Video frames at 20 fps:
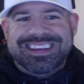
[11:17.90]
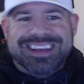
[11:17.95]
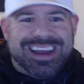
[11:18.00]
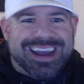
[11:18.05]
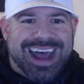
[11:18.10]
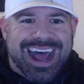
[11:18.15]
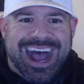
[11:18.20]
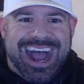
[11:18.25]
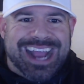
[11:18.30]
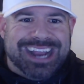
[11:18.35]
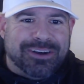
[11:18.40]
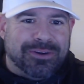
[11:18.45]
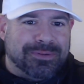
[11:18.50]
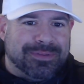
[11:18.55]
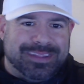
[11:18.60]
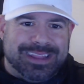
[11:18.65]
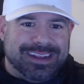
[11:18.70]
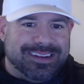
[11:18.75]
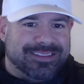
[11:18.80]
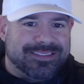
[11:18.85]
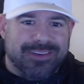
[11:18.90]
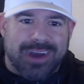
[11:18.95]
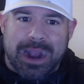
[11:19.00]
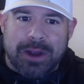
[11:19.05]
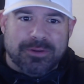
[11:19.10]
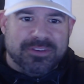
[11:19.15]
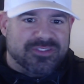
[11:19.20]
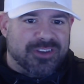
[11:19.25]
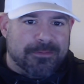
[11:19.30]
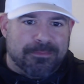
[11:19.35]
I don't think so. I
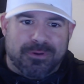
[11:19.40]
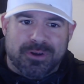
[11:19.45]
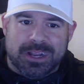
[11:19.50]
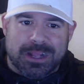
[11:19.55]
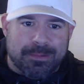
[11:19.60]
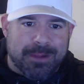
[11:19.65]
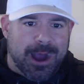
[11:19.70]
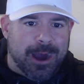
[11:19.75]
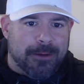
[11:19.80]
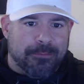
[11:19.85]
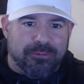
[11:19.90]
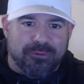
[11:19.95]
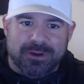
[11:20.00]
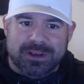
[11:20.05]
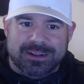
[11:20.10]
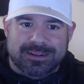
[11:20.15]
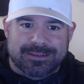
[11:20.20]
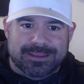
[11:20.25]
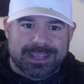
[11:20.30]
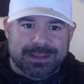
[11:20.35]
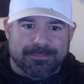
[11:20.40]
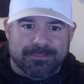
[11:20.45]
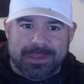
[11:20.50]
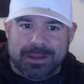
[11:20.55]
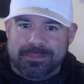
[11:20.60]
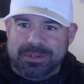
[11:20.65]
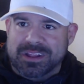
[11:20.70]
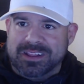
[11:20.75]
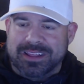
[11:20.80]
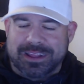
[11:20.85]
was still putting them out pretty deep,
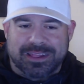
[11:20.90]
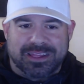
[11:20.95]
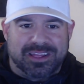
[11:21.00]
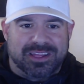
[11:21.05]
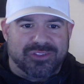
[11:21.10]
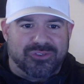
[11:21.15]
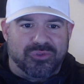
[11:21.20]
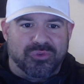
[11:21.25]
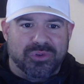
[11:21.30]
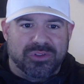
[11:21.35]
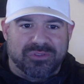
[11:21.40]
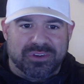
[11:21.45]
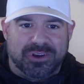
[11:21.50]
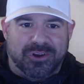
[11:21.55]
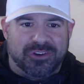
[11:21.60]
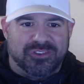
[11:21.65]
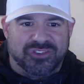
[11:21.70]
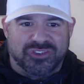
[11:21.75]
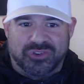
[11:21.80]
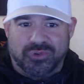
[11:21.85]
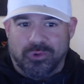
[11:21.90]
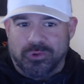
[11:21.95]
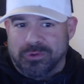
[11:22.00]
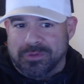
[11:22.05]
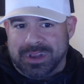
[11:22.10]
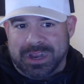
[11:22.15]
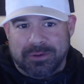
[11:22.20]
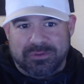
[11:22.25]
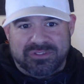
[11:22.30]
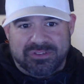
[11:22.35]
maybe like 2 or 3 yards shorter
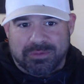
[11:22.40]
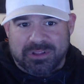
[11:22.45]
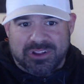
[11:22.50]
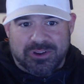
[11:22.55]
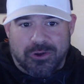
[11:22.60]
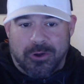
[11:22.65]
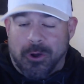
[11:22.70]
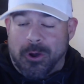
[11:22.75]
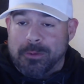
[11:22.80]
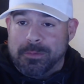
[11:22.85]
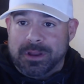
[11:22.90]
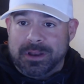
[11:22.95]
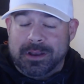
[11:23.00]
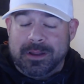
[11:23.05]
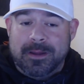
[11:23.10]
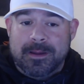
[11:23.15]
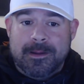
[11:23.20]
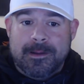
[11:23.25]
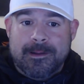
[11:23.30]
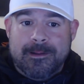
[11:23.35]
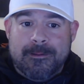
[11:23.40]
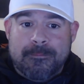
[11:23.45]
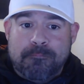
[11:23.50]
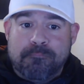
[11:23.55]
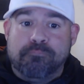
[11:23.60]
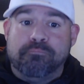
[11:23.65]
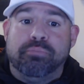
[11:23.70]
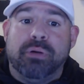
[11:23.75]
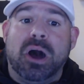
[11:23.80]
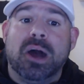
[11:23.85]
than I was with the carbon.
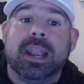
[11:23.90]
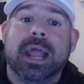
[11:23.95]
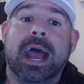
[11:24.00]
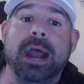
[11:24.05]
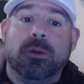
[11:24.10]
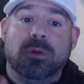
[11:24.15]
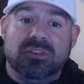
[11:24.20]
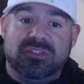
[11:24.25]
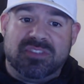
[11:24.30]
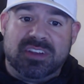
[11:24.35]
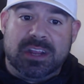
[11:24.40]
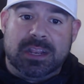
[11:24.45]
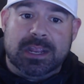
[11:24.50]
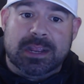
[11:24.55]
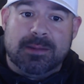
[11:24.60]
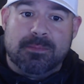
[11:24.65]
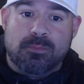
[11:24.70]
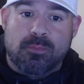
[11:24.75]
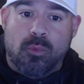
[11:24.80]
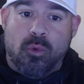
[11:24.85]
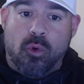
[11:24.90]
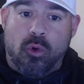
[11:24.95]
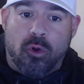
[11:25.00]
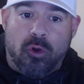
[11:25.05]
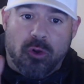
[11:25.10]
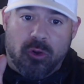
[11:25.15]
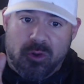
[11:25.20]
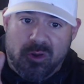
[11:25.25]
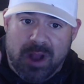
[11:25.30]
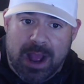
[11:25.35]
But I was hitting
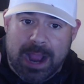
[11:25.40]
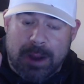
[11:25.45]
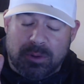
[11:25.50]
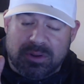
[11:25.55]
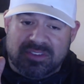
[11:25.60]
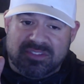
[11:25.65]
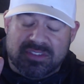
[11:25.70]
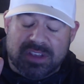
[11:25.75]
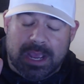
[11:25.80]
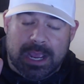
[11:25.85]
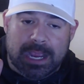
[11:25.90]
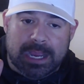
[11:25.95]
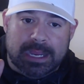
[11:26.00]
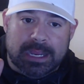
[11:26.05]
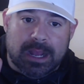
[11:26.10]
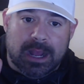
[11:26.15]
more, I would say,